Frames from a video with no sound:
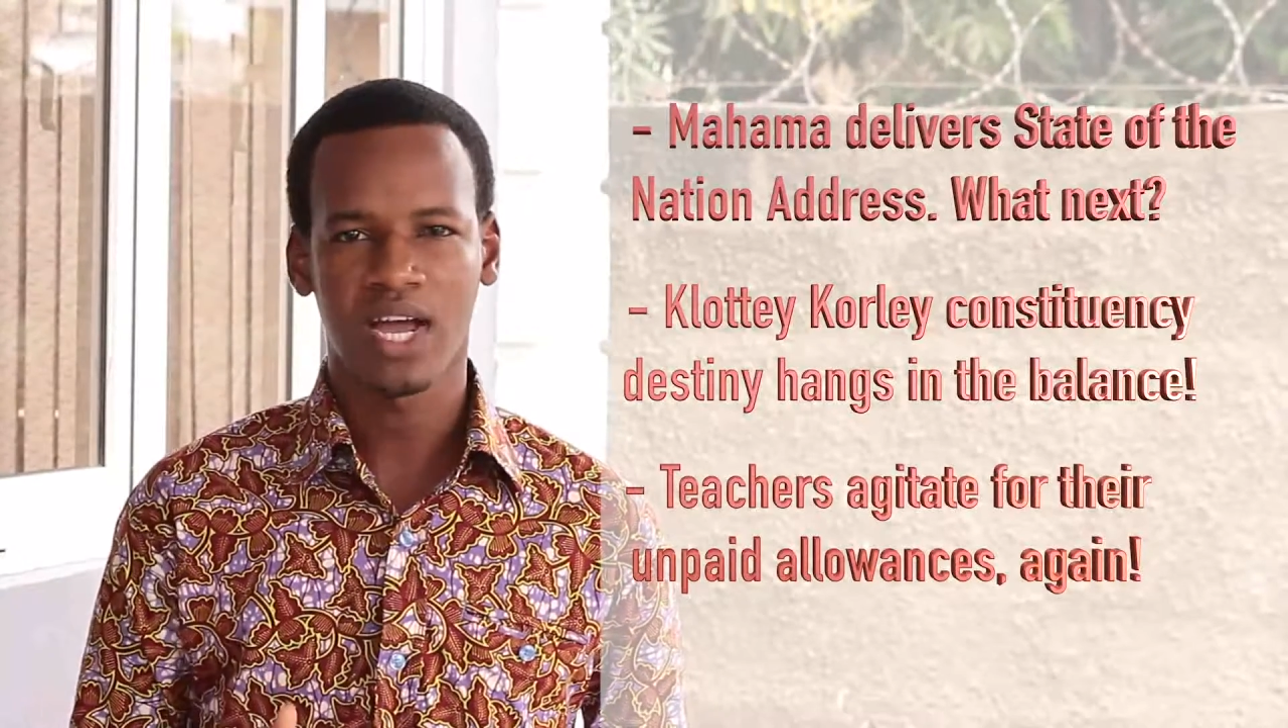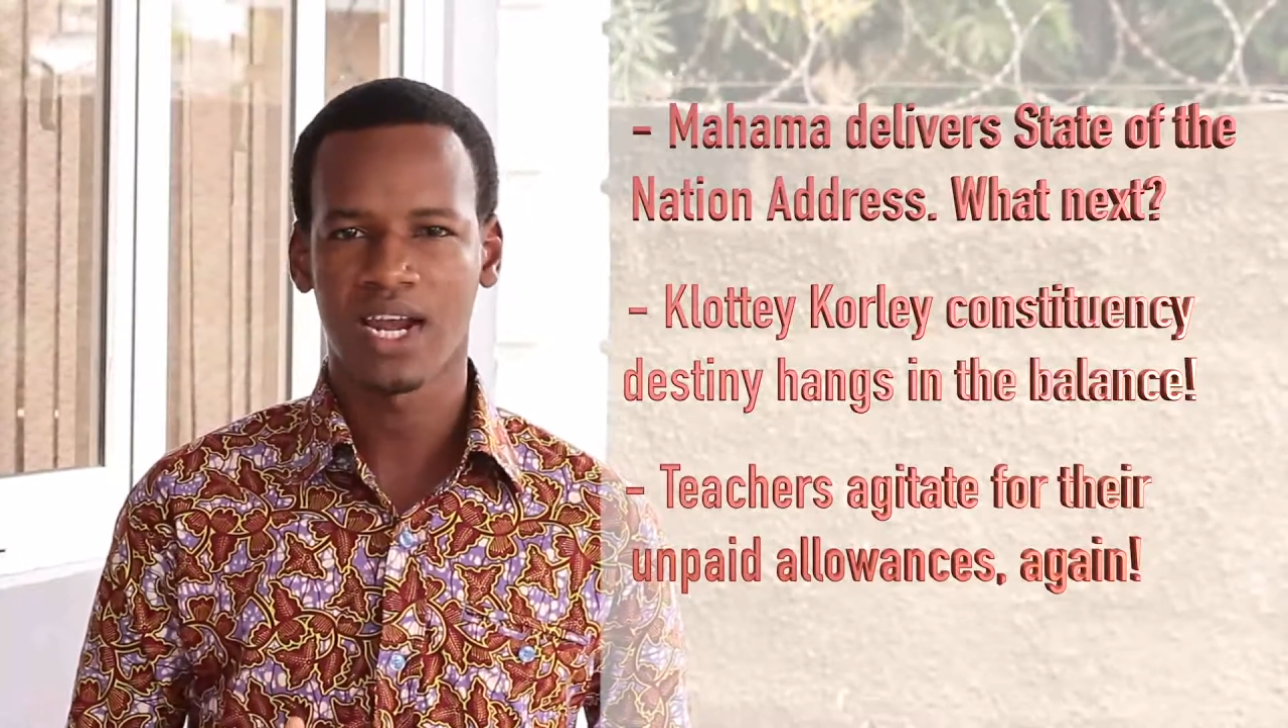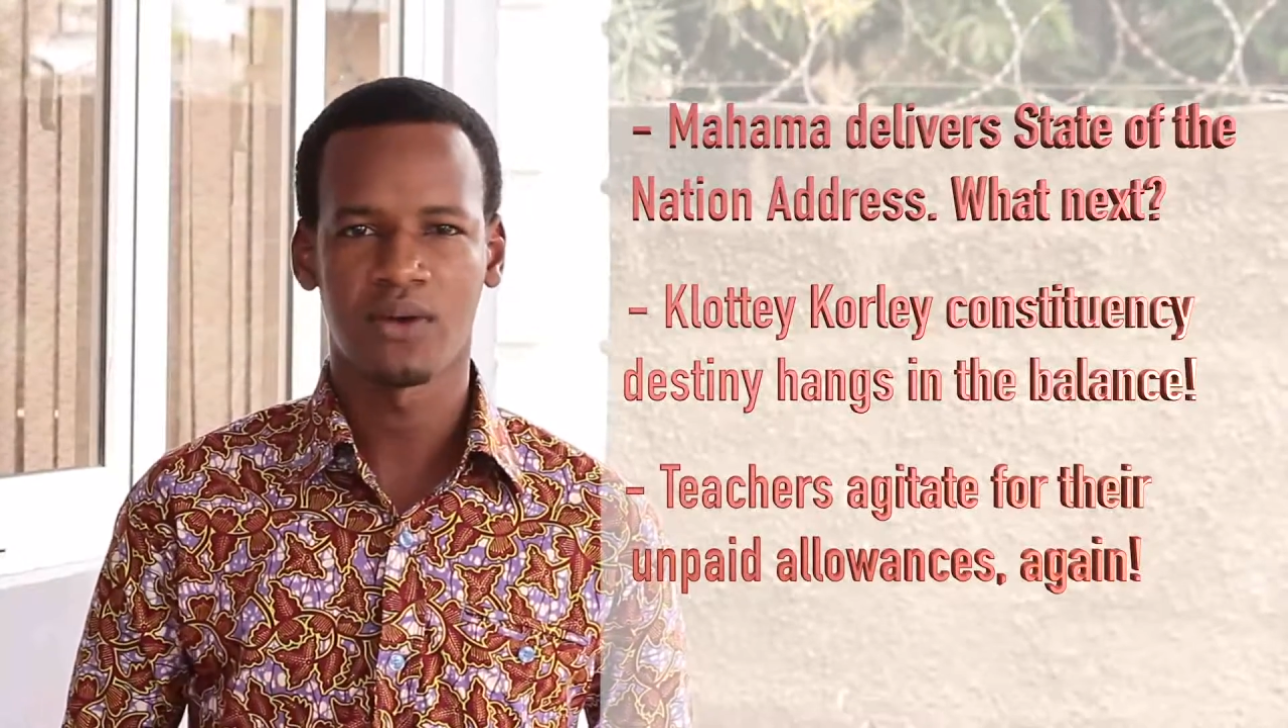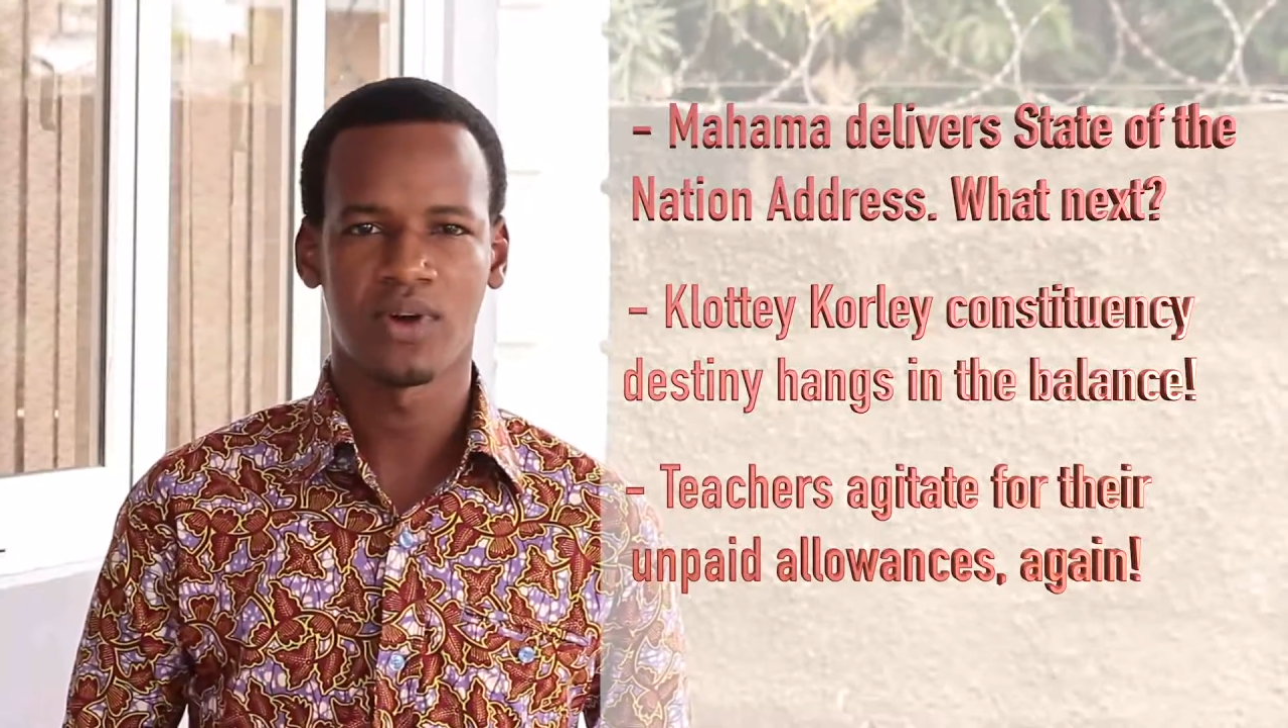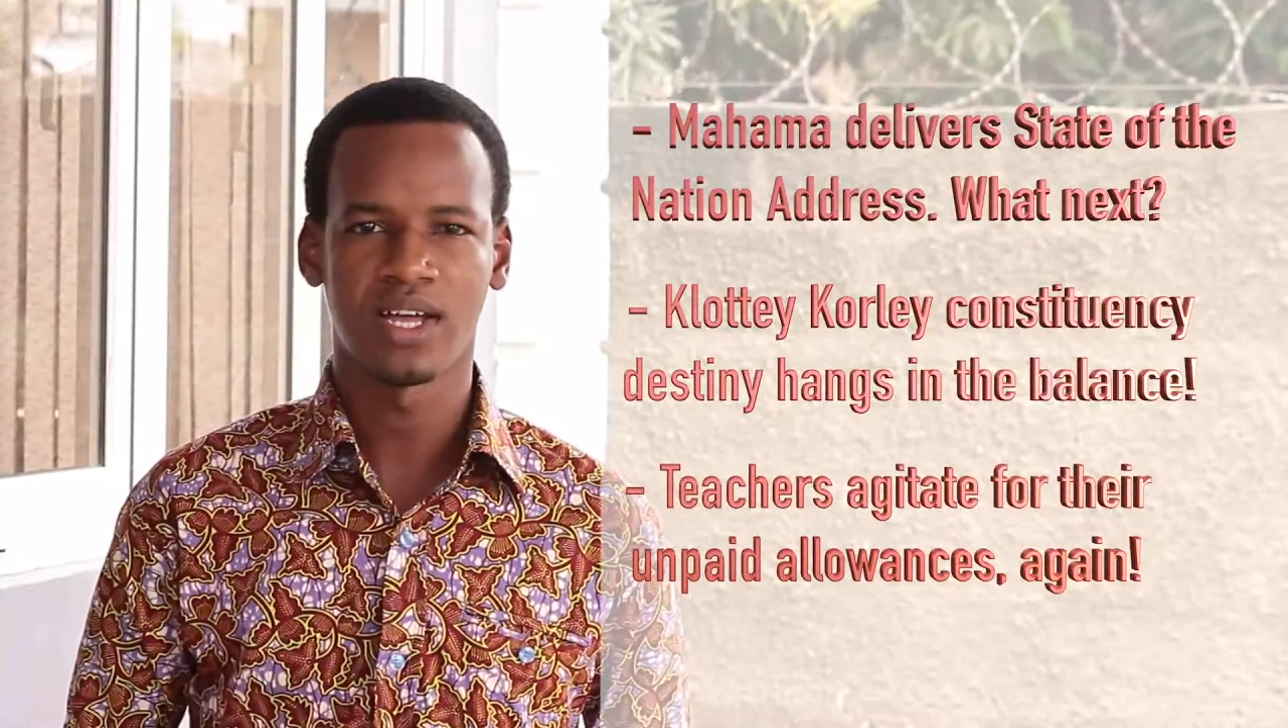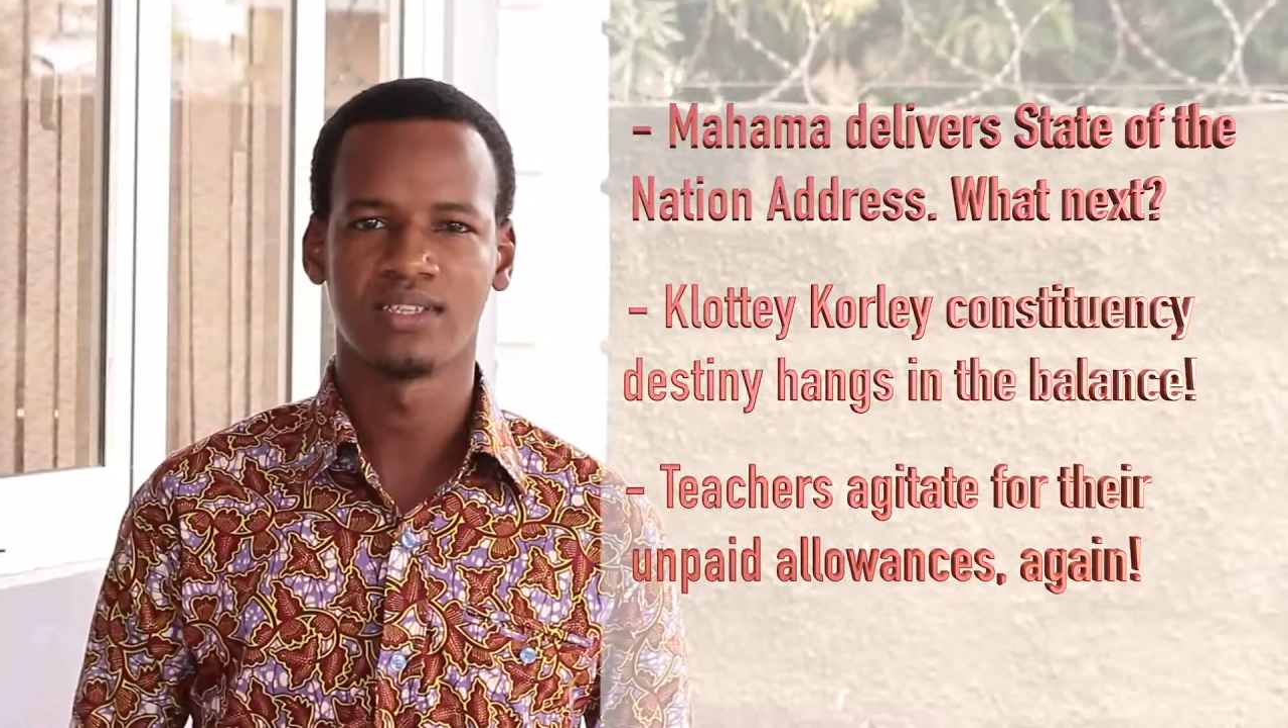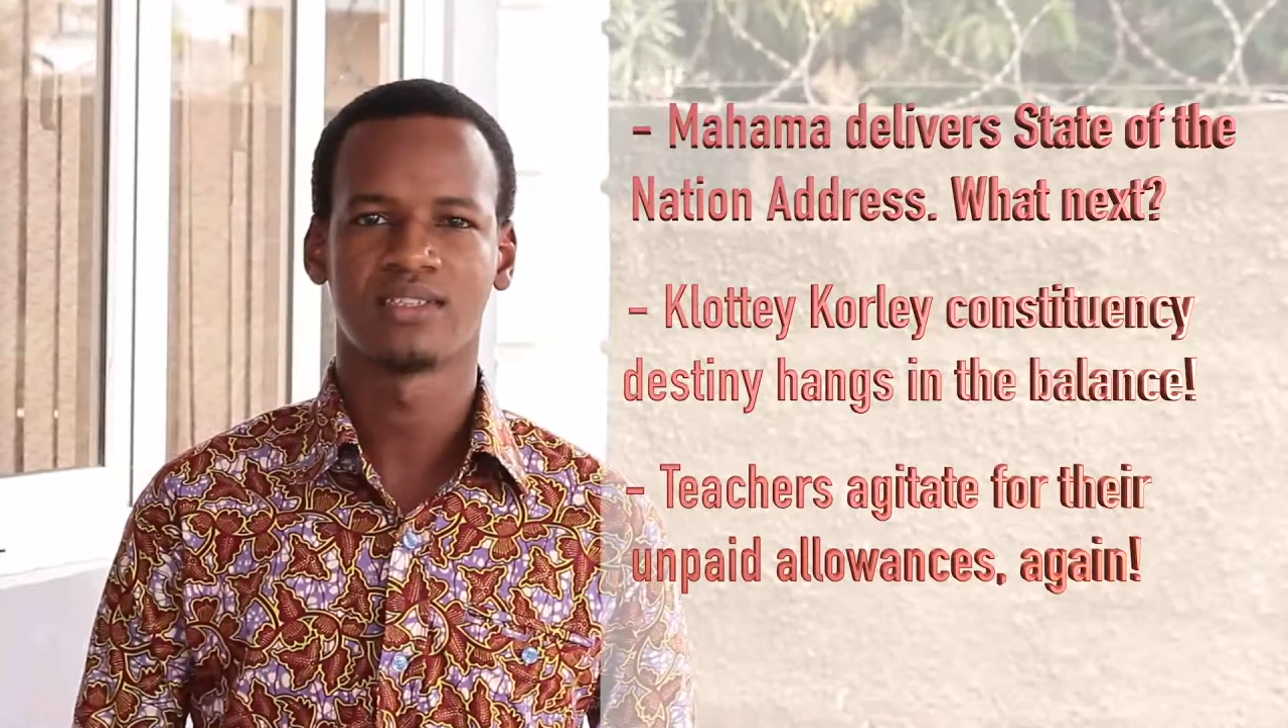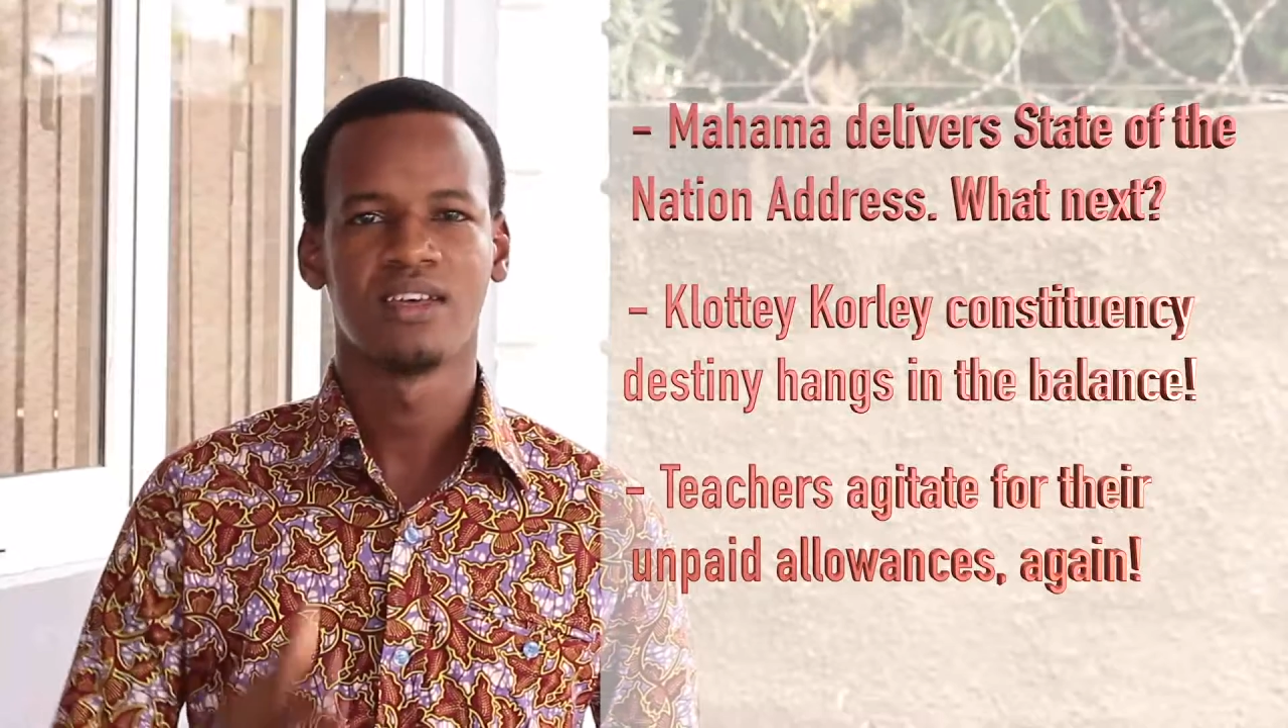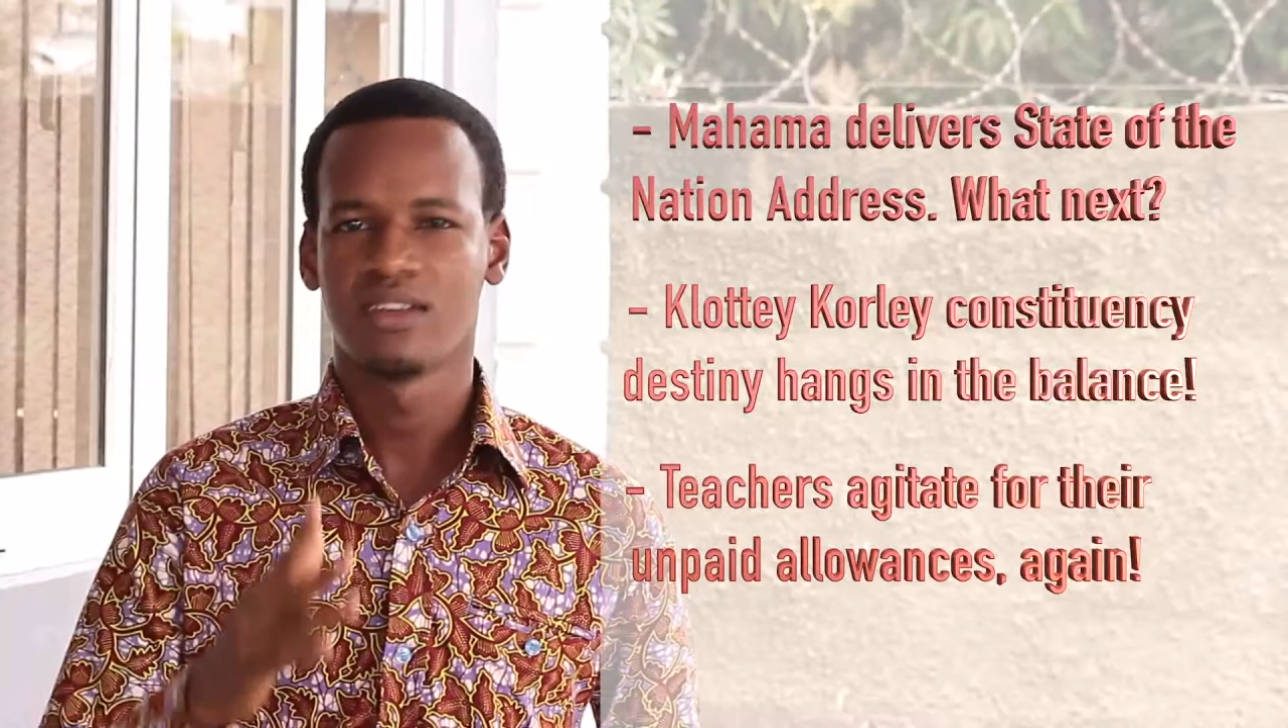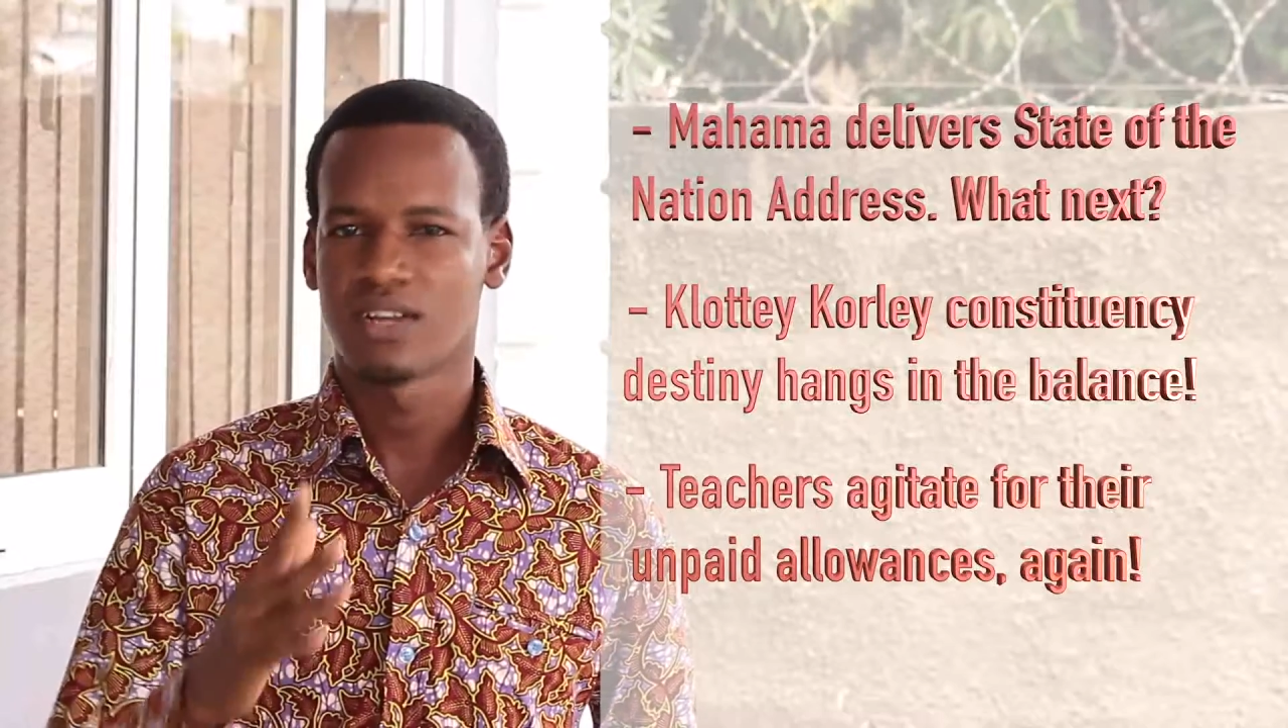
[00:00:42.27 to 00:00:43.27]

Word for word: allowance,